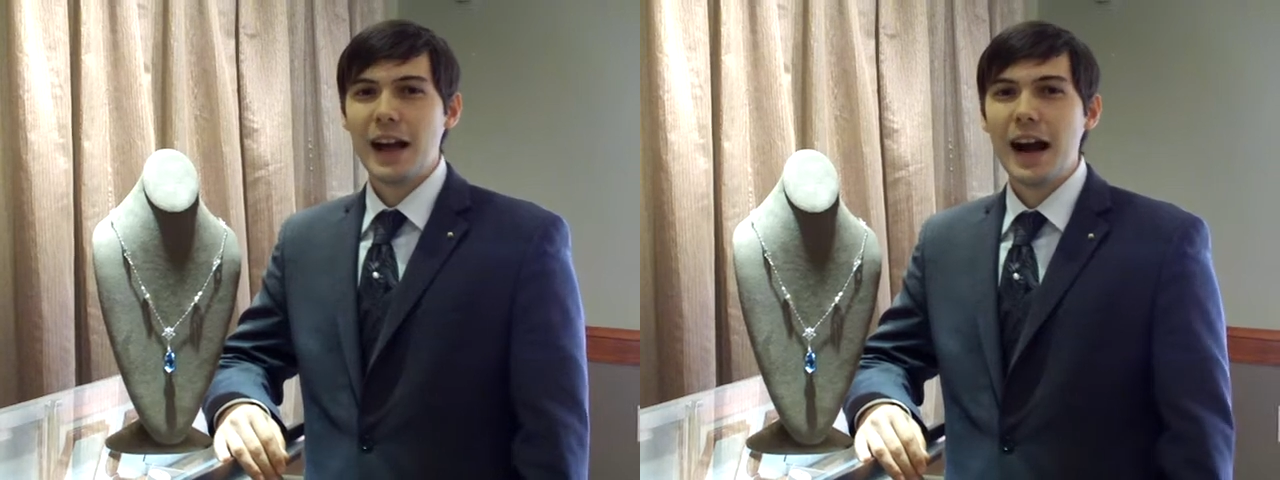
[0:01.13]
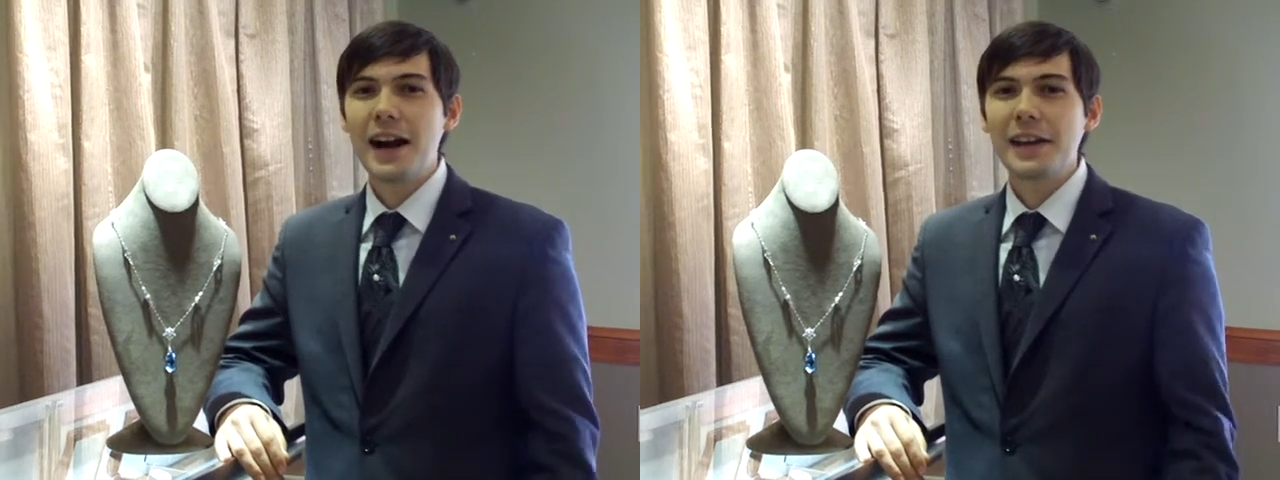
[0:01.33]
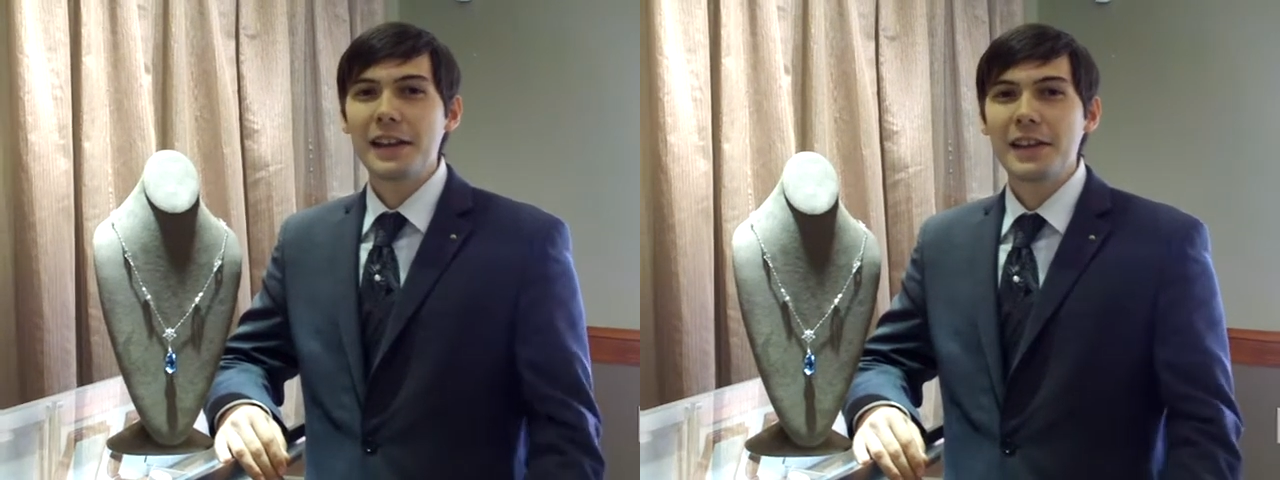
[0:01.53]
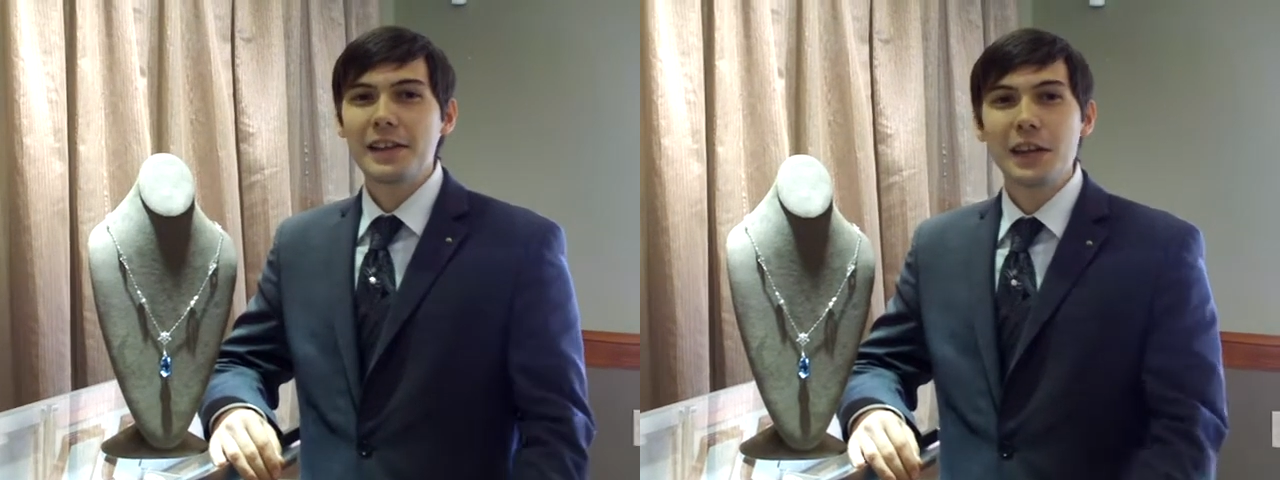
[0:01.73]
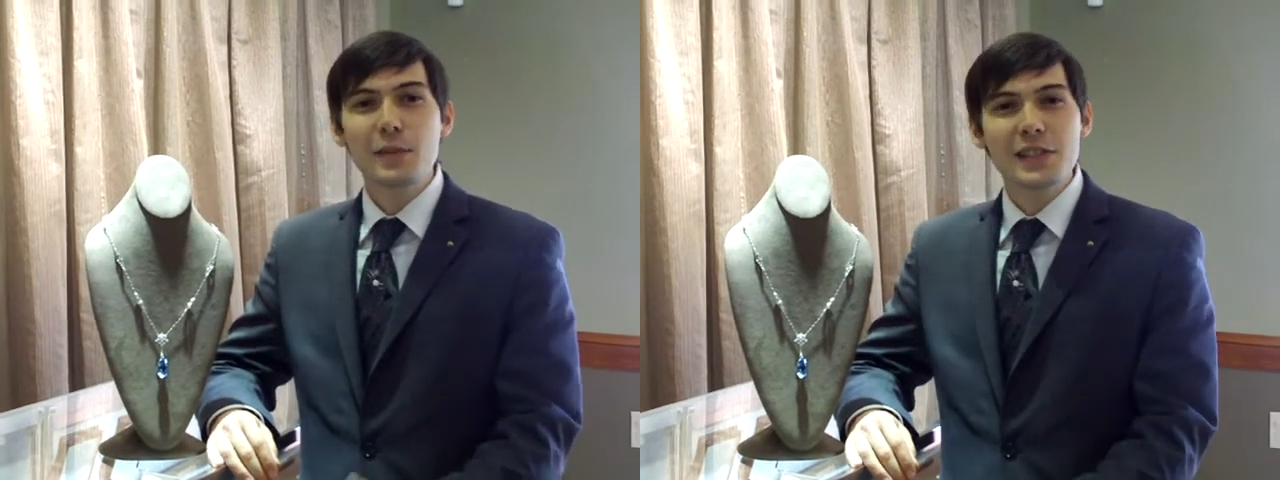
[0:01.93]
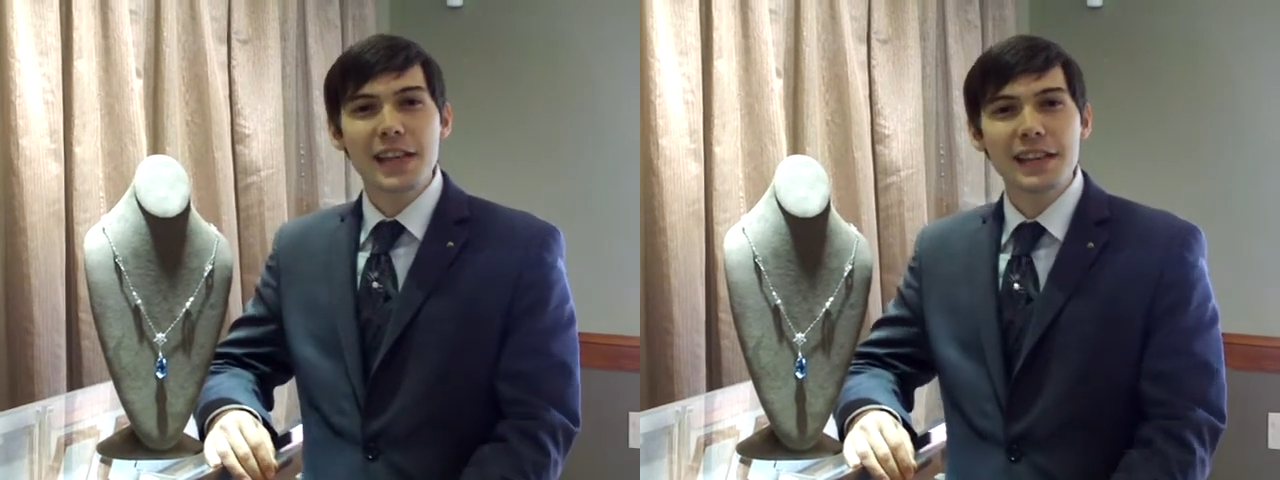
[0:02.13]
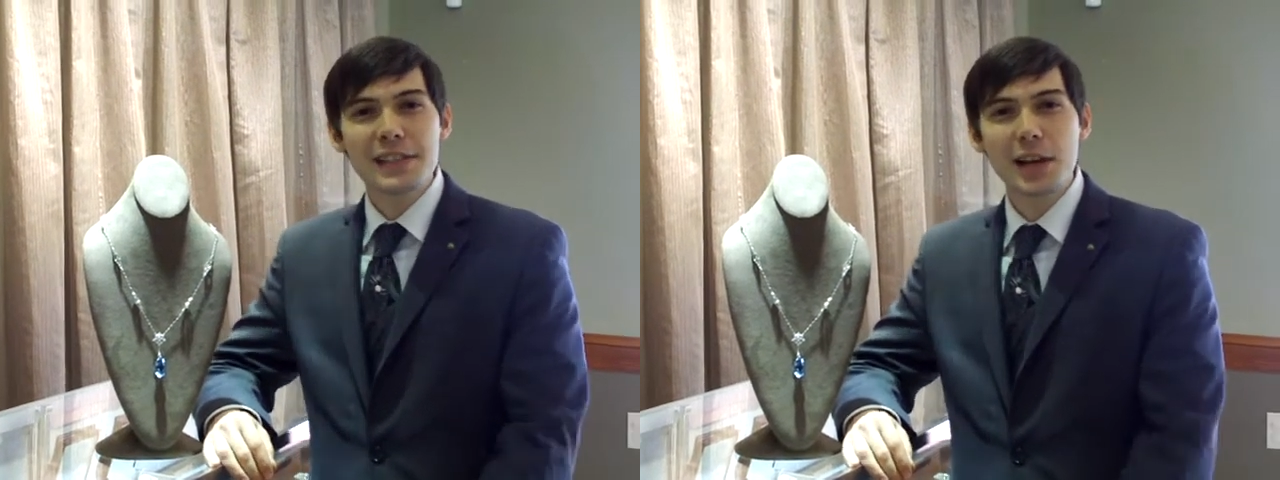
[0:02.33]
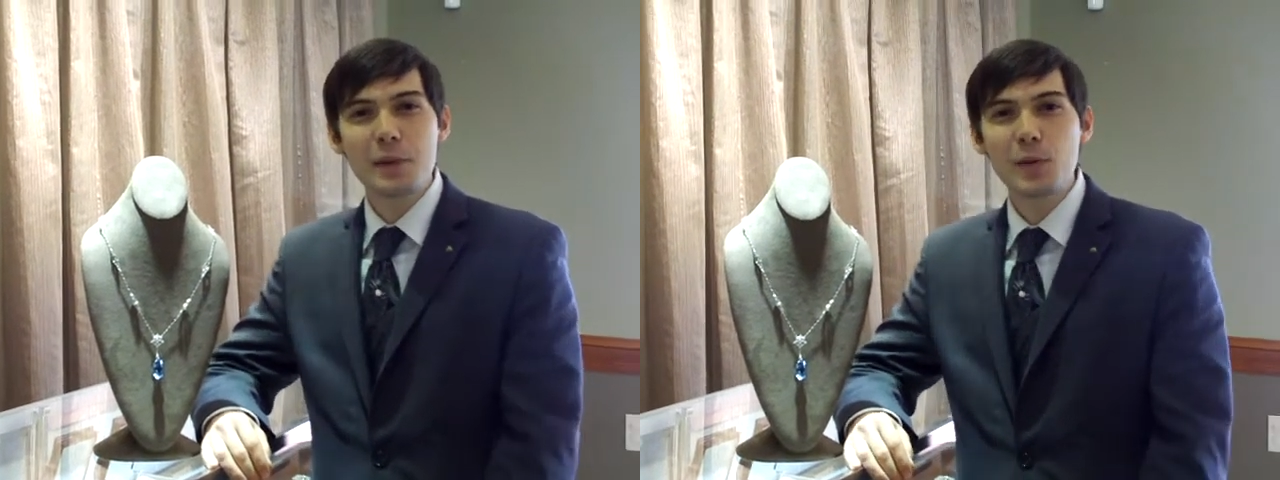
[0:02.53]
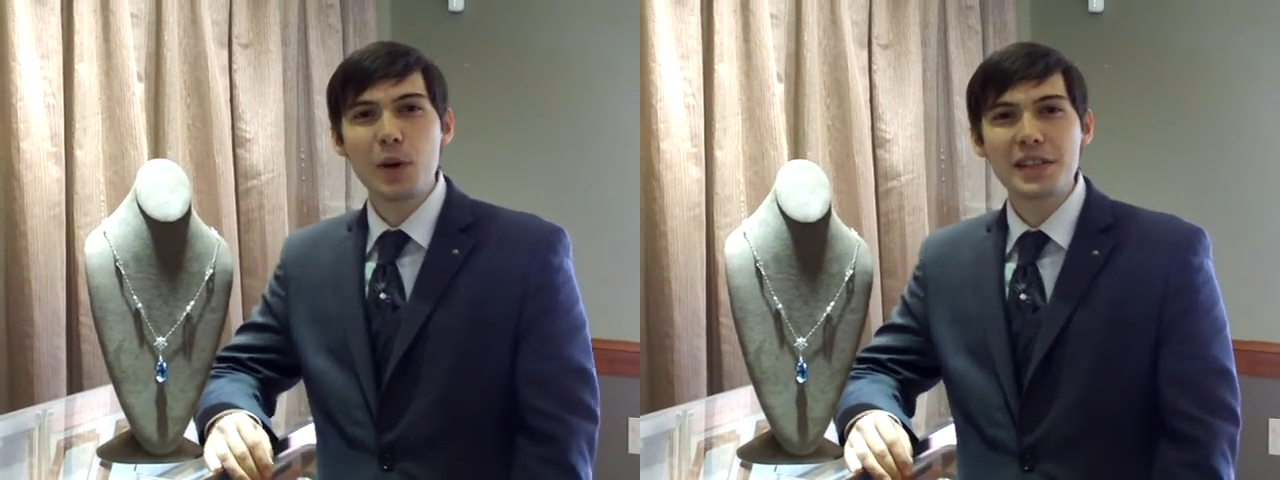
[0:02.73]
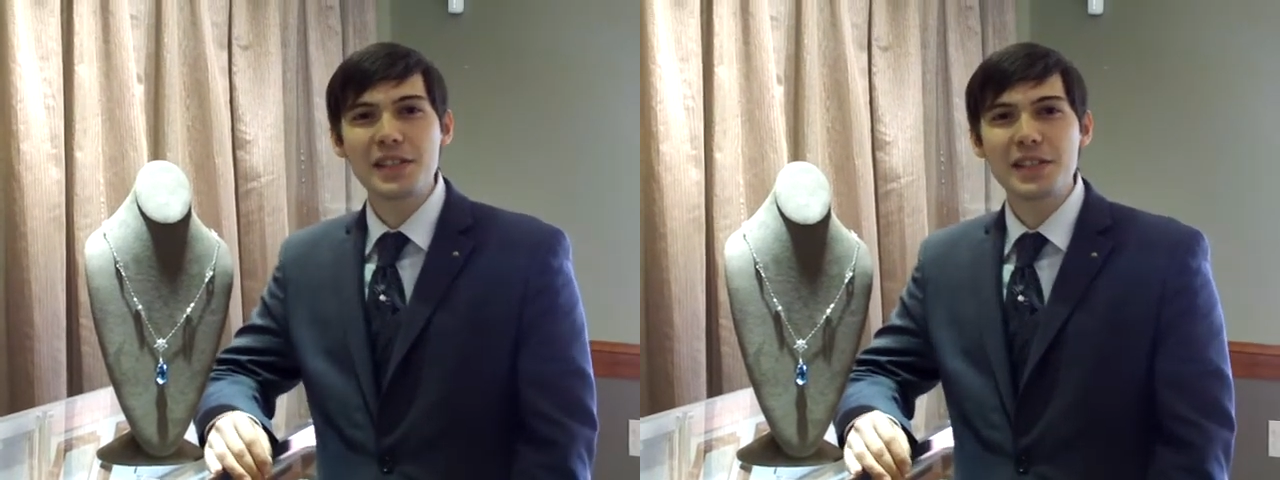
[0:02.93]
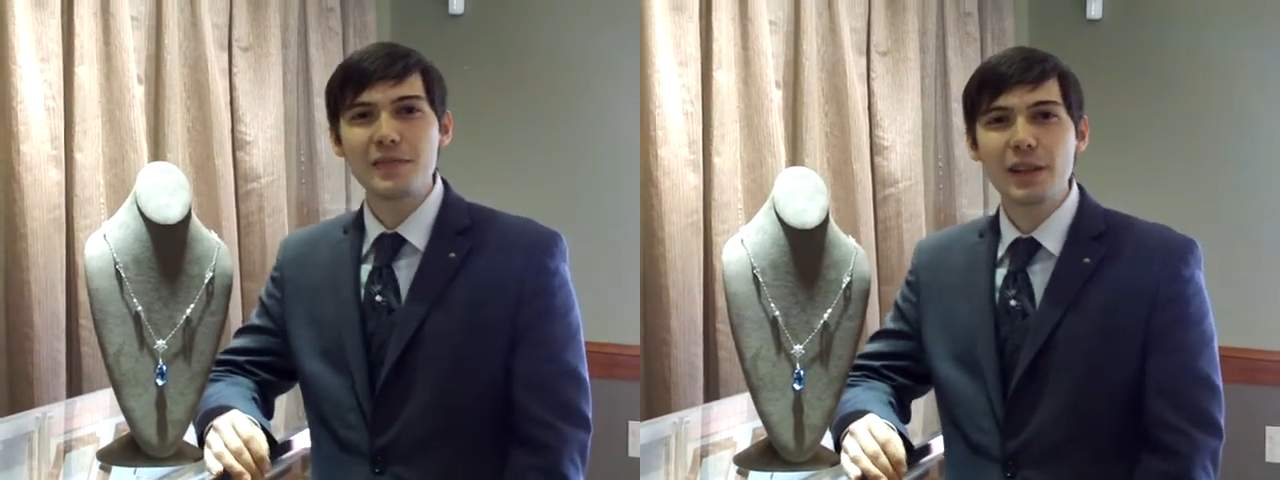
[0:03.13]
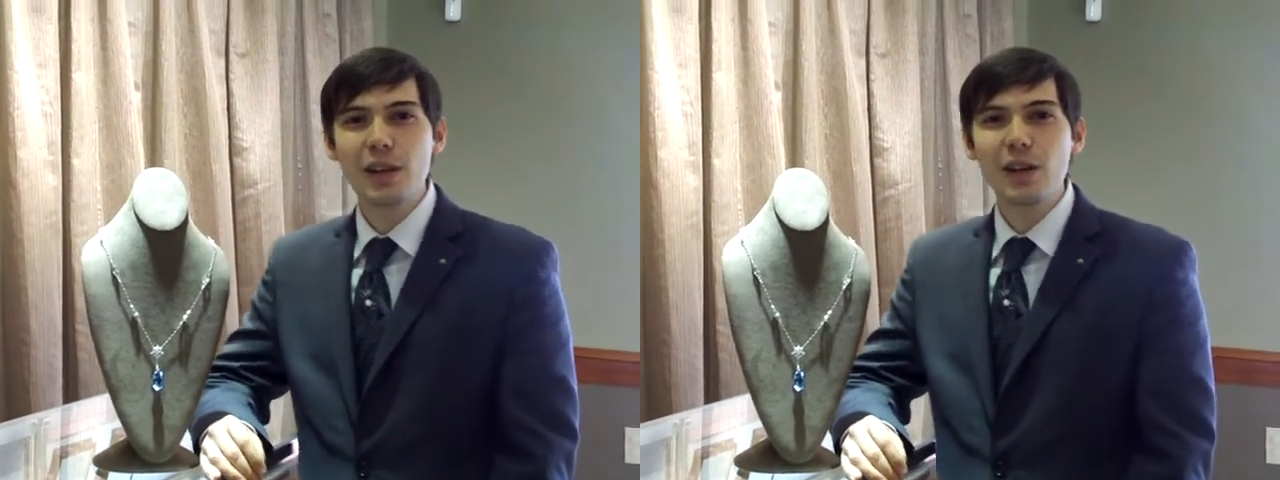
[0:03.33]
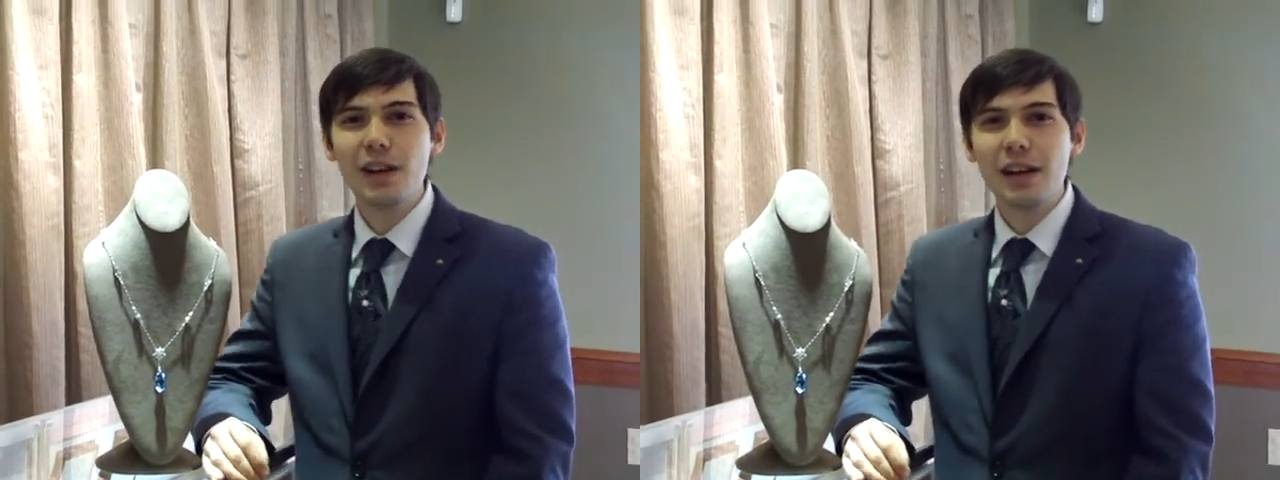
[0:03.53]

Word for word: Hi, thank you for taking the time to watch this video.